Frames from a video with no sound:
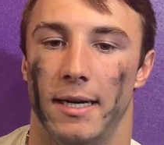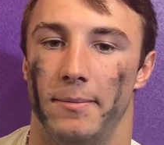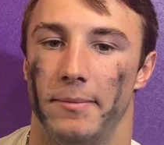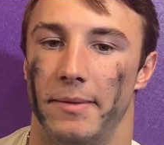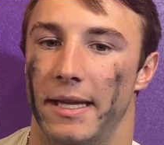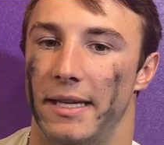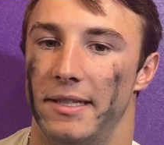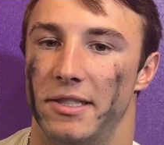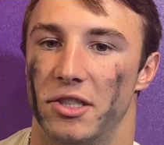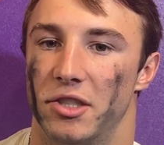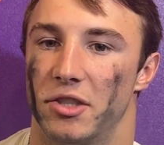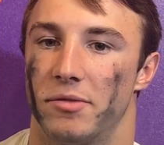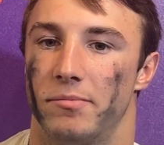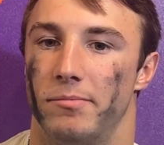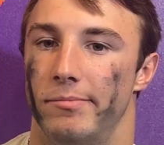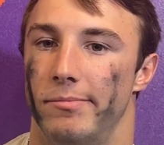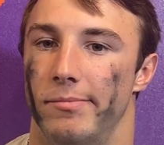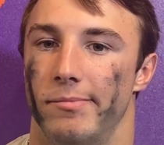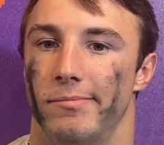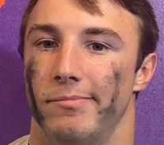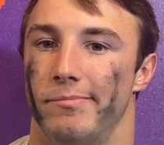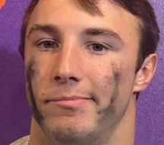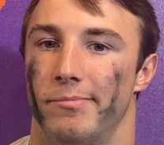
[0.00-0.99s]
They just
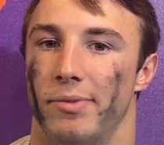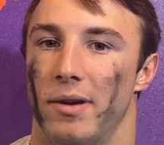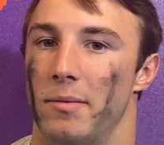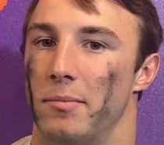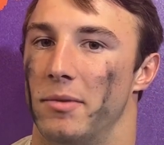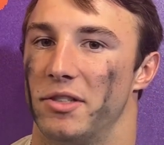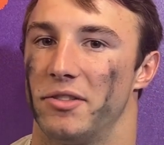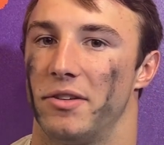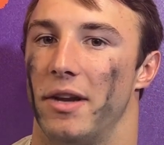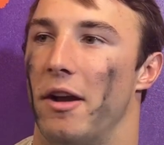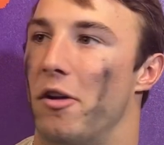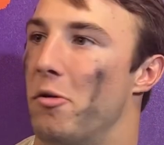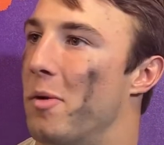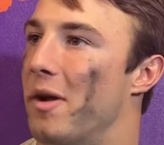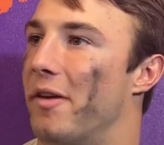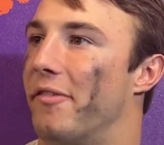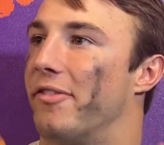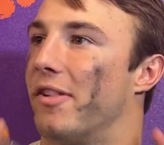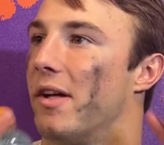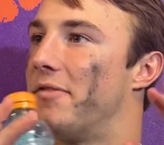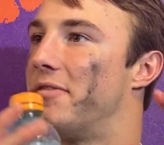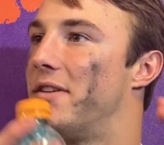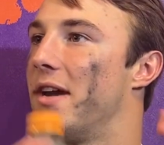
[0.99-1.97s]
pretty much everybody
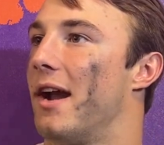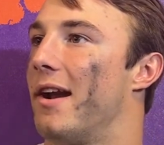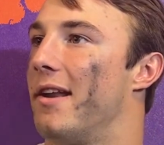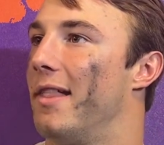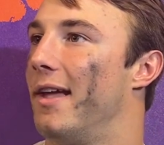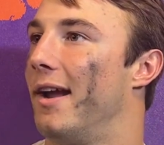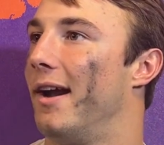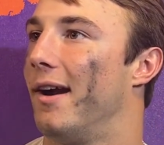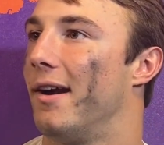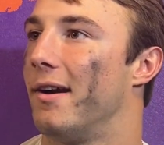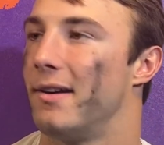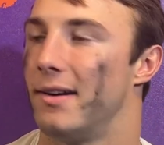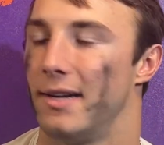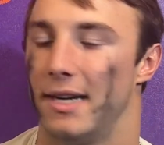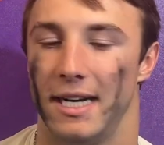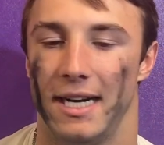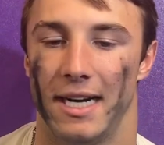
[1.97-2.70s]
fluffed out of there.